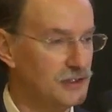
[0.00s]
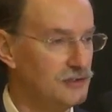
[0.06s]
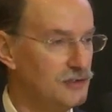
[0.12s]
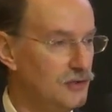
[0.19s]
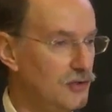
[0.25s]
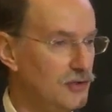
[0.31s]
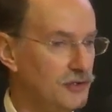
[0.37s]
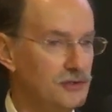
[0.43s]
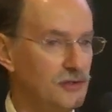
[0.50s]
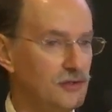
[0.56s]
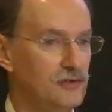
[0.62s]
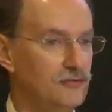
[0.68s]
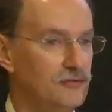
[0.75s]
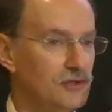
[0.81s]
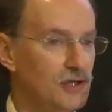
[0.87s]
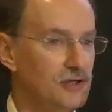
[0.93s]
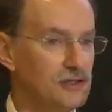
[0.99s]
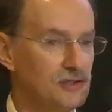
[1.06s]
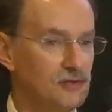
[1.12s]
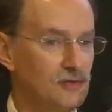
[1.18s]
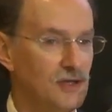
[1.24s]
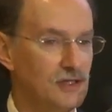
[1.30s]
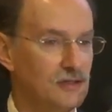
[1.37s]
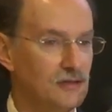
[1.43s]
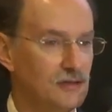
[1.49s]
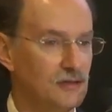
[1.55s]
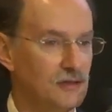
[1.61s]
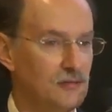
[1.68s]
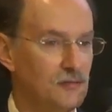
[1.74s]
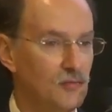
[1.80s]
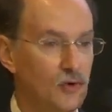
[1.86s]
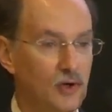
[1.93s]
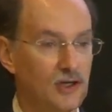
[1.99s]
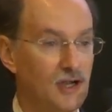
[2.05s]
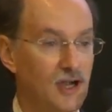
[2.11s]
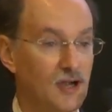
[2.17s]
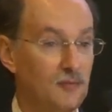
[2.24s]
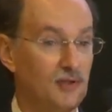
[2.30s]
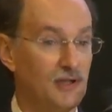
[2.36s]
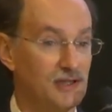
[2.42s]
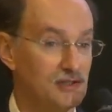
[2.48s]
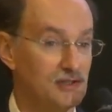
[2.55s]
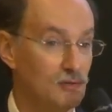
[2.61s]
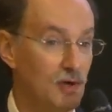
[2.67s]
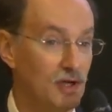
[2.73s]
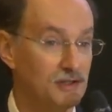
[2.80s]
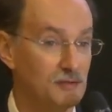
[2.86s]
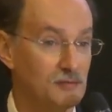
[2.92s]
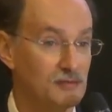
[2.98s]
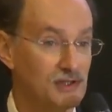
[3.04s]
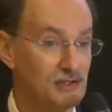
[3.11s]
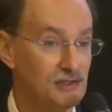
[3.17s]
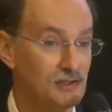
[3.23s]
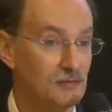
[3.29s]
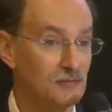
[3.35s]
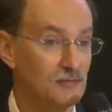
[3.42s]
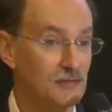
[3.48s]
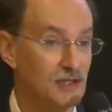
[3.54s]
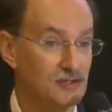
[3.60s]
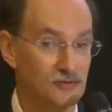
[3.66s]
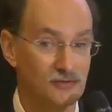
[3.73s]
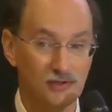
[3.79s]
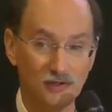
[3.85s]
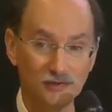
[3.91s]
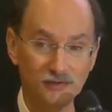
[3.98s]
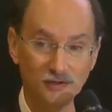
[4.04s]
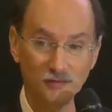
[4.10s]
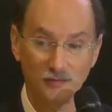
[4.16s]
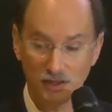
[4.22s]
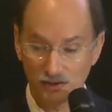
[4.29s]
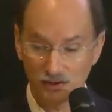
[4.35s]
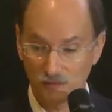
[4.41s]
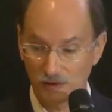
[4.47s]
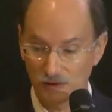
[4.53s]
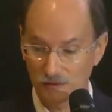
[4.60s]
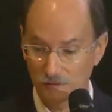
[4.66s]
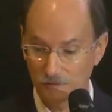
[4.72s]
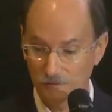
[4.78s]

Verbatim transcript: and you, all that you've done is created a more complex quantum system as a result of the measurement.